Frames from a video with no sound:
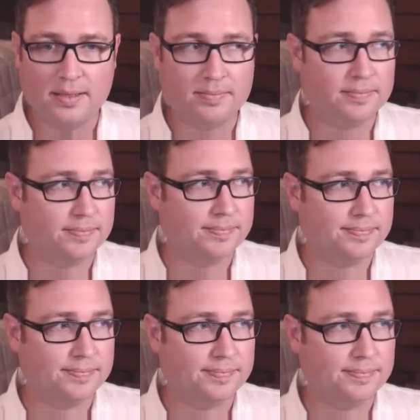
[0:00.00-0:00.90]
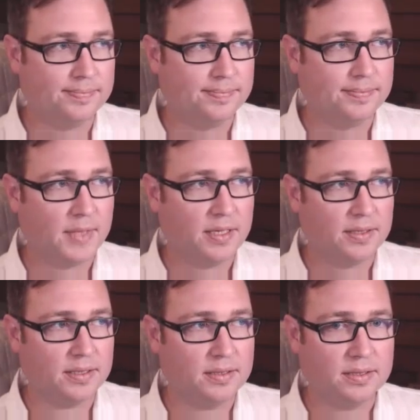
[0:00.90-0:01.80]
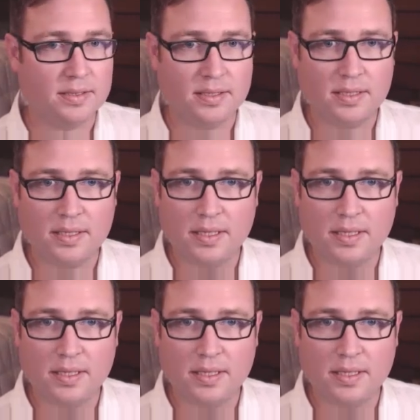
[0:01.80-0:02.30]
there it is.